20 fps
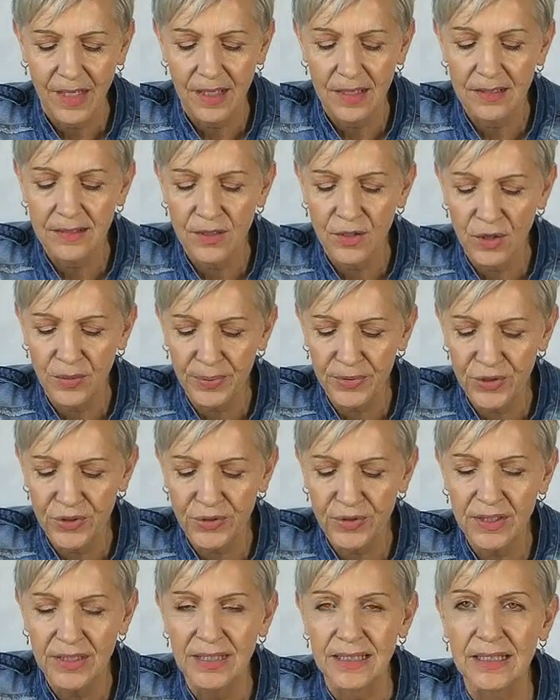as an
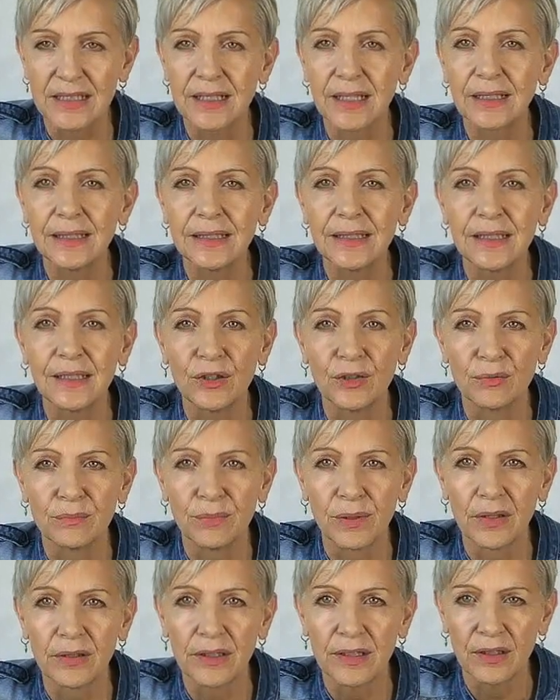opportunity to clear your
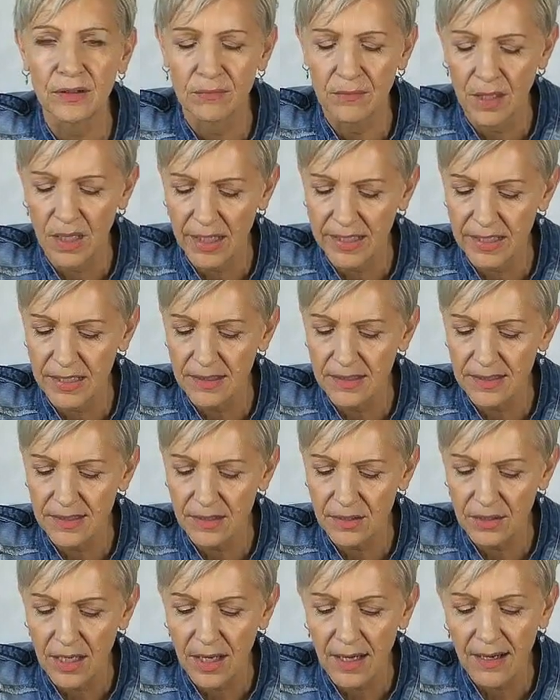body, your mind, and
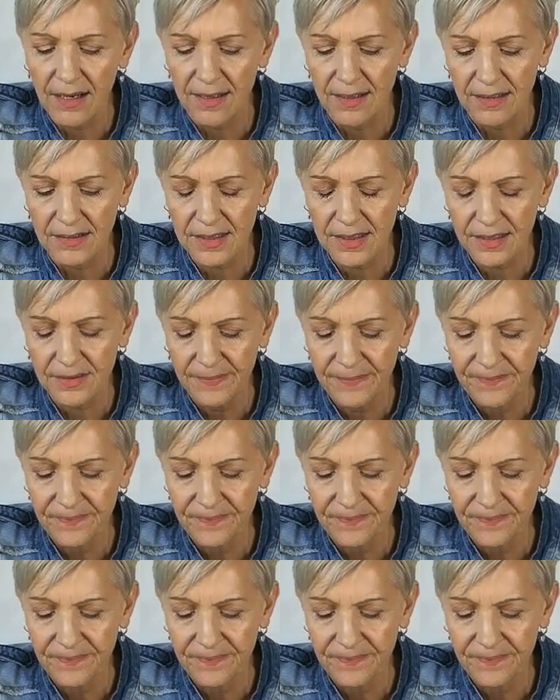heart.